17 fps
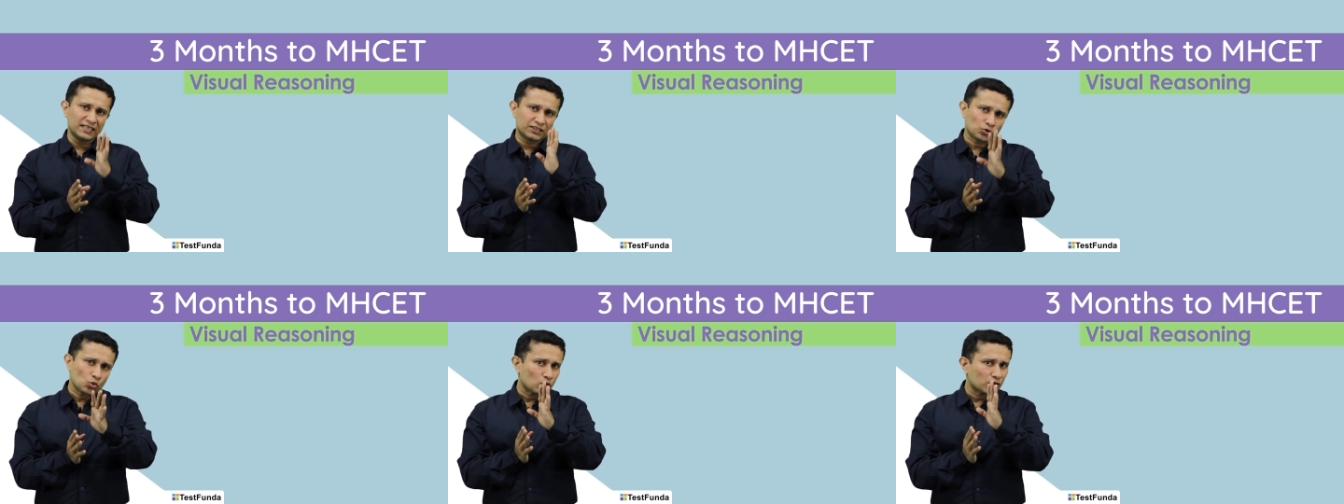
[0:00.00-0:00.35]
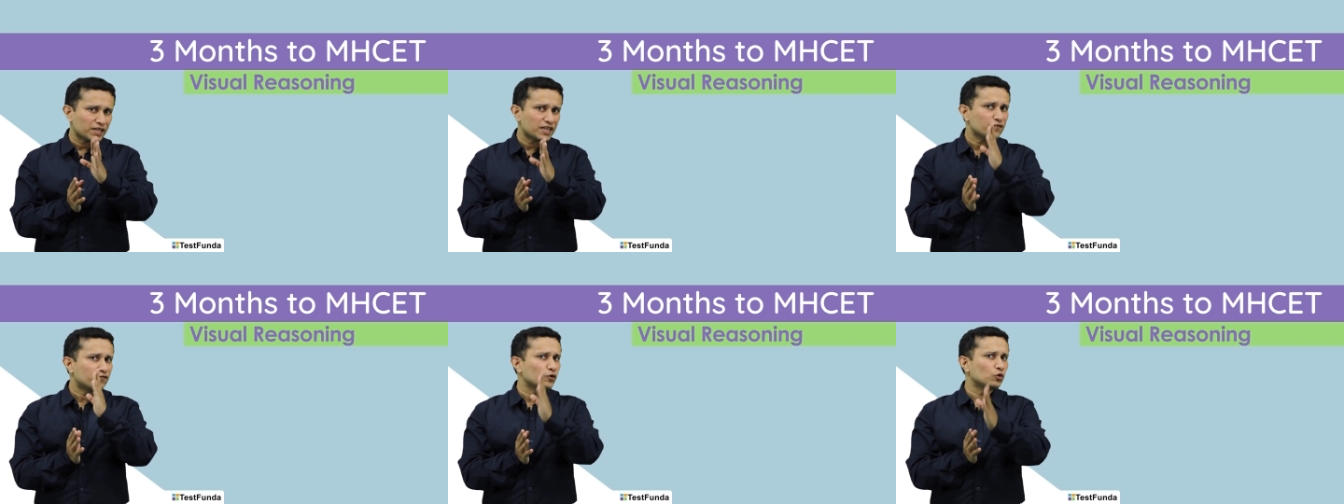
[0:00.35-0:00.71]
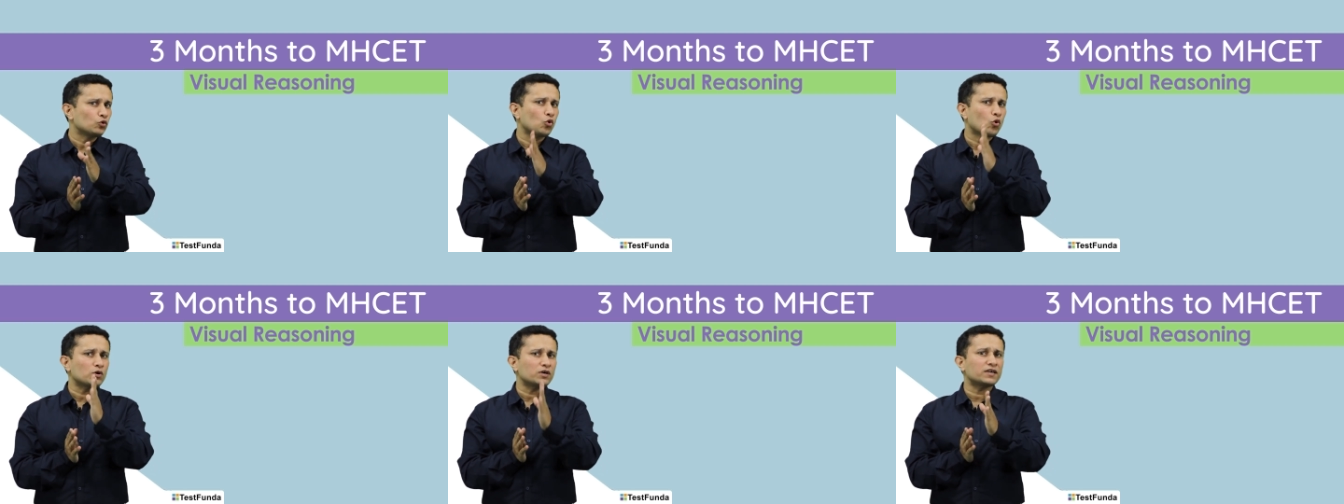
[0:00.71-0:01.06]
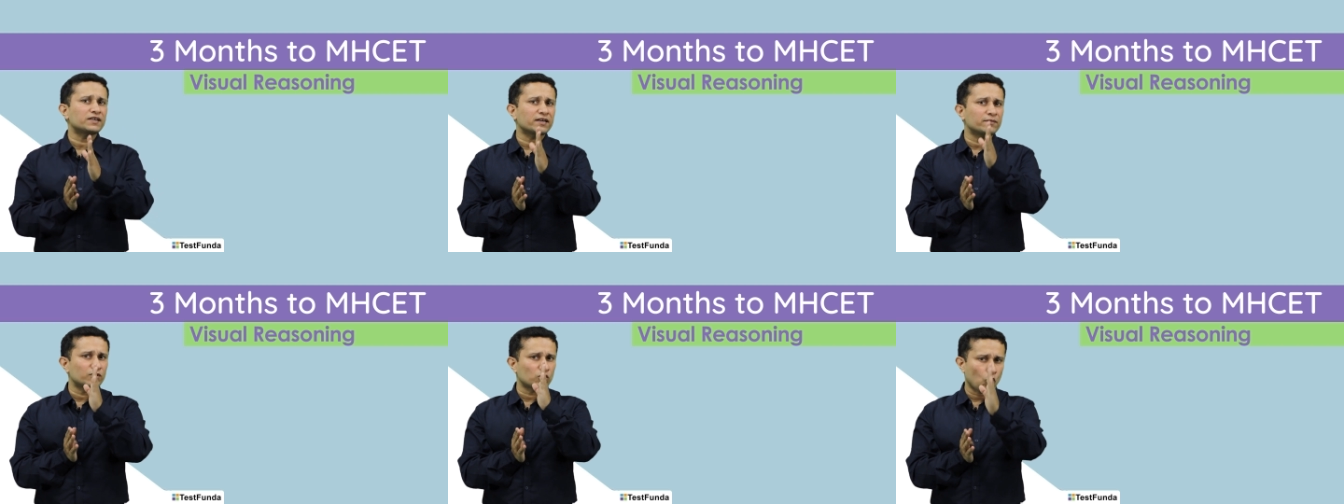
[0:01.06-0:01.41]
It's okay if you don't
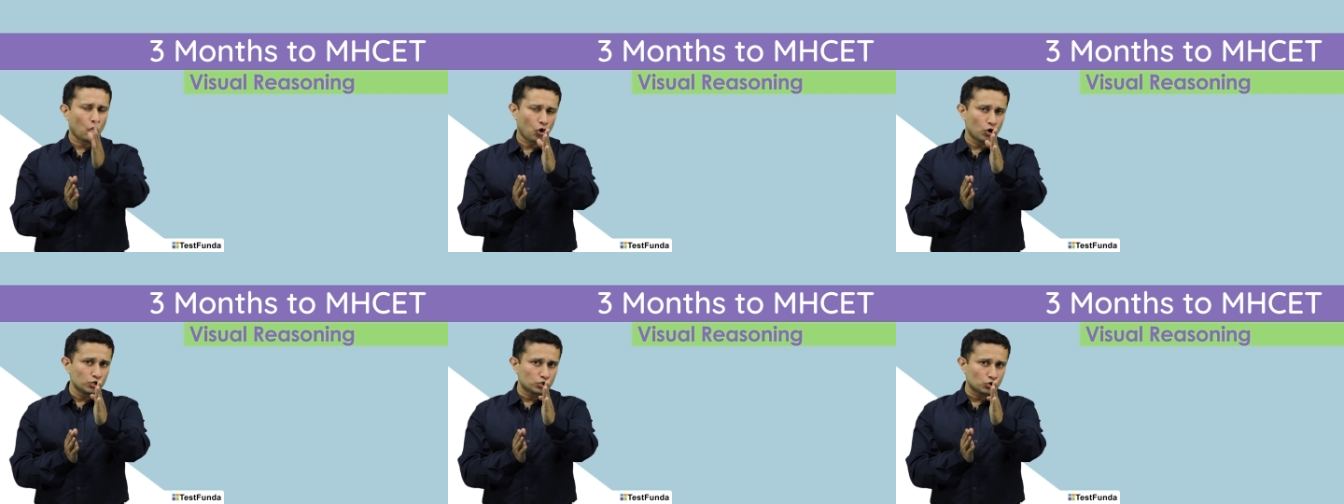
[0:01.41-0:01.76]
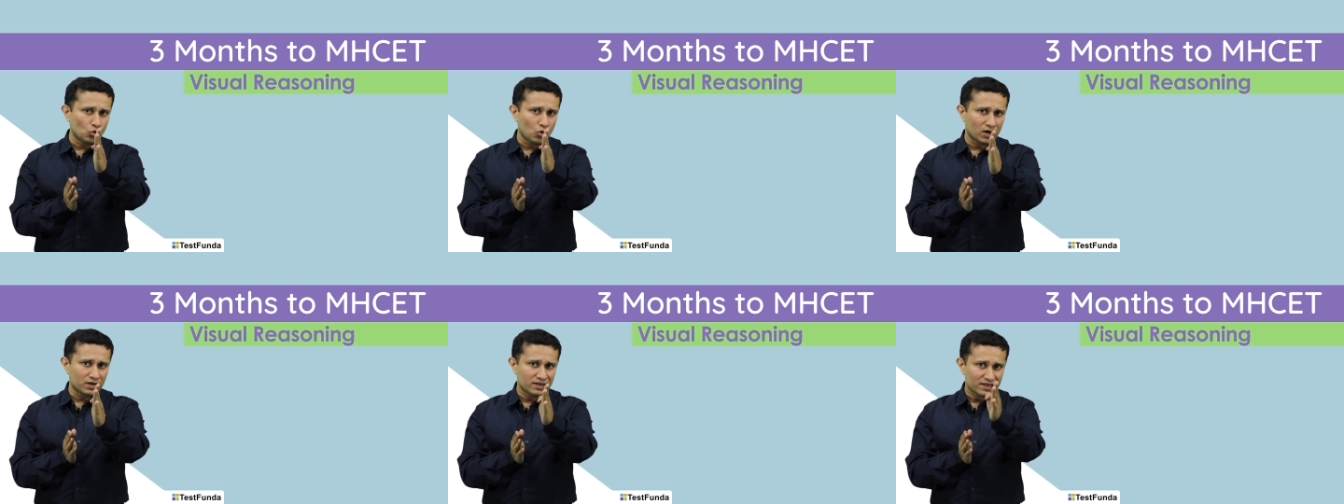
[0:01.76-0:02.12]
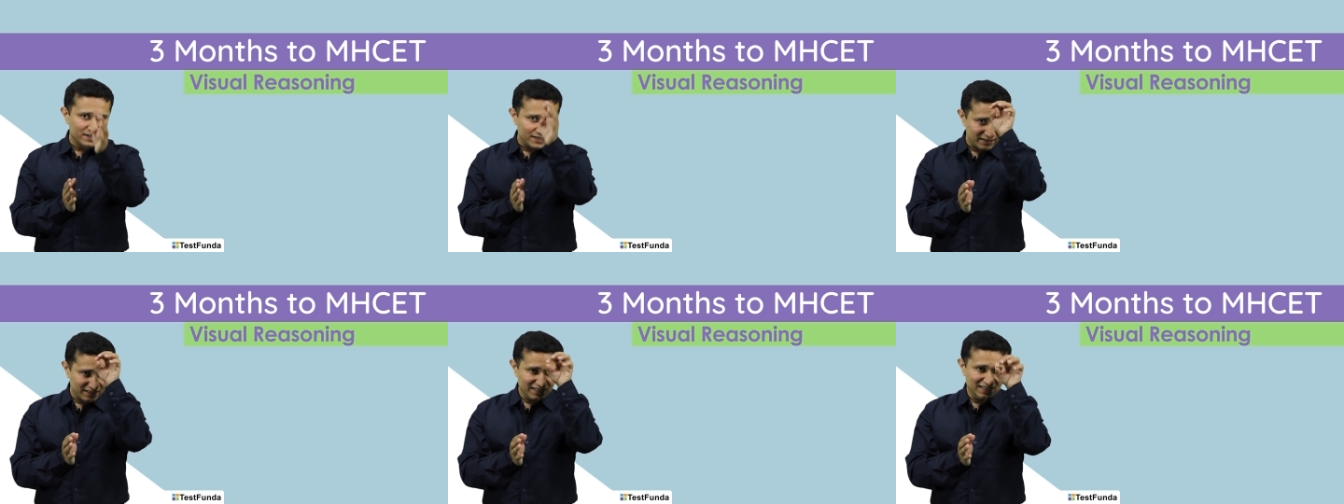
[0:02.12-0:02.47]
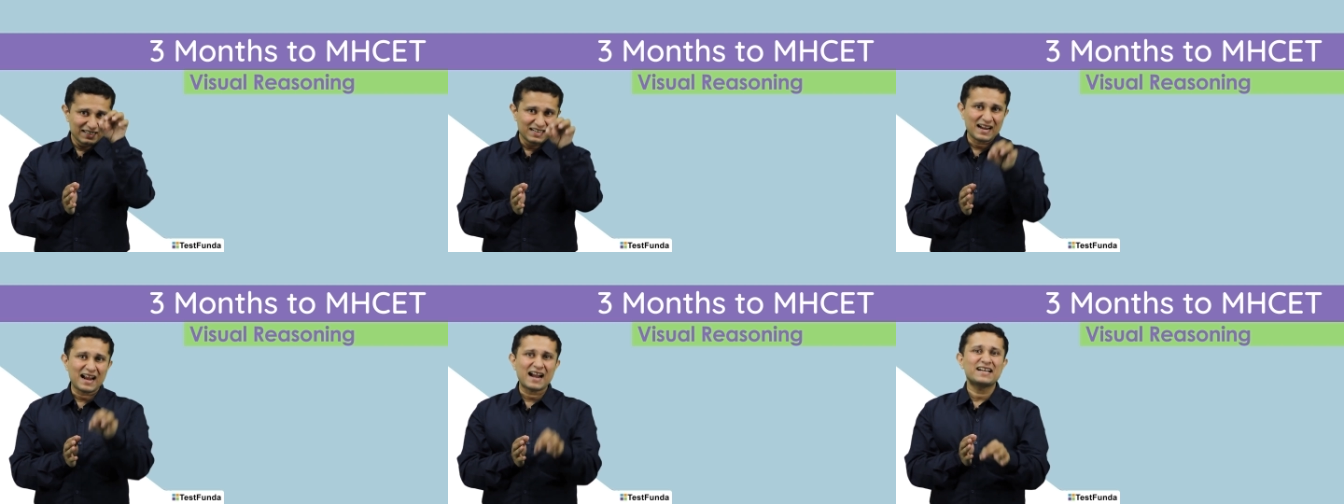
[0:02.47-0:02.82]
attempt all 200
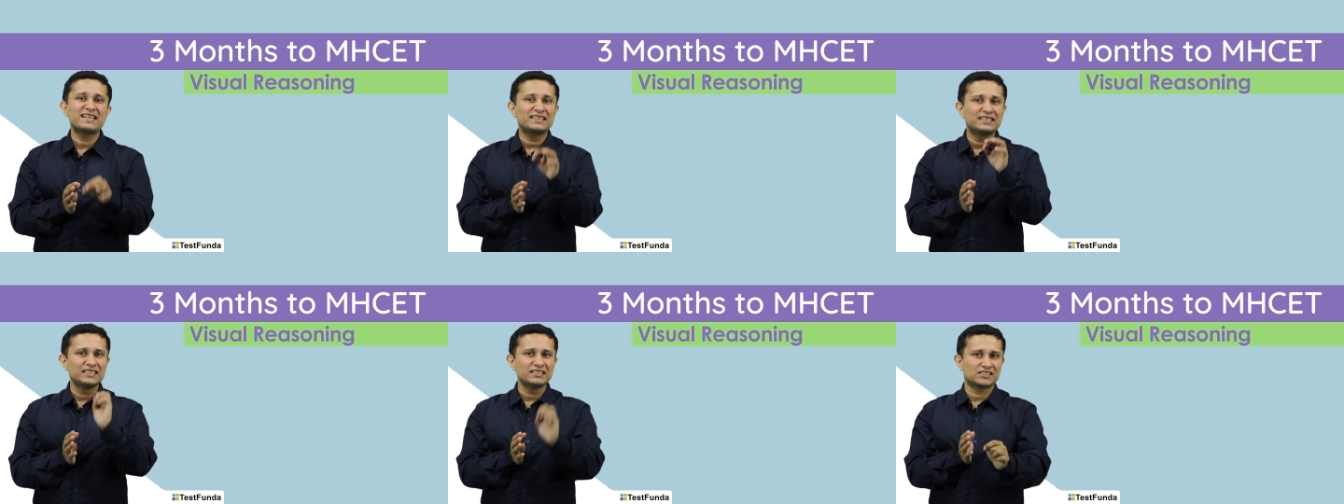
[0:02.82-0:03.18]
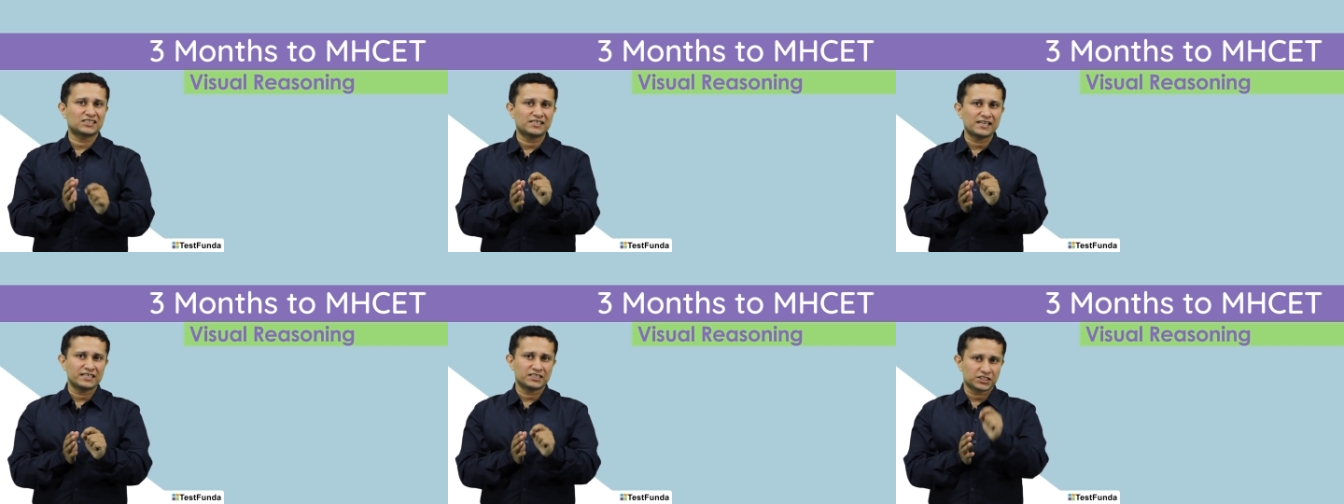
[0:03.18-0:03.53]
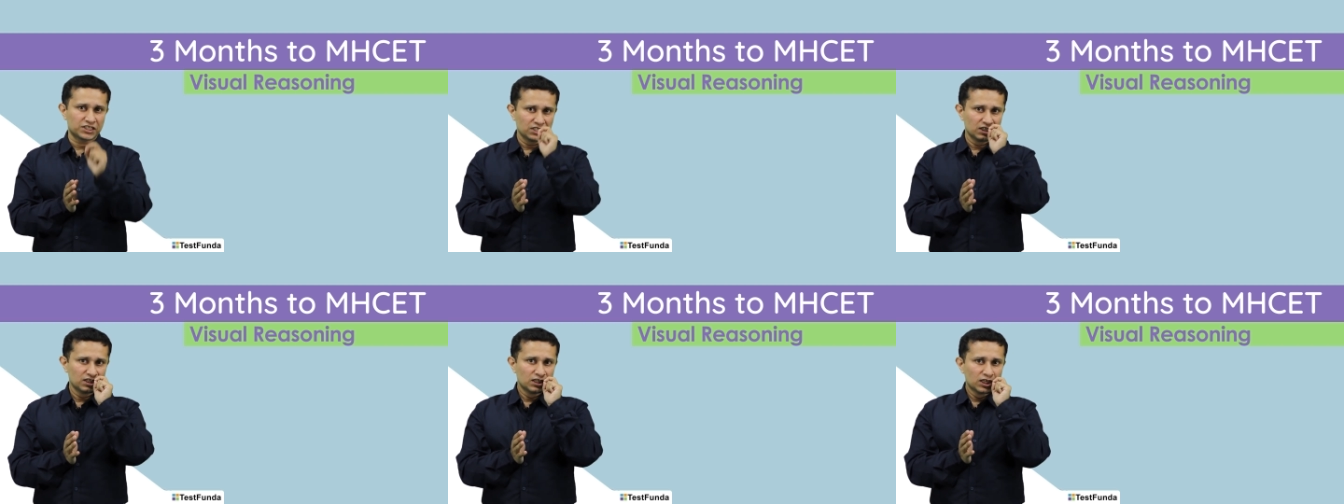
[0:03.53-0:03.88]
at this stage.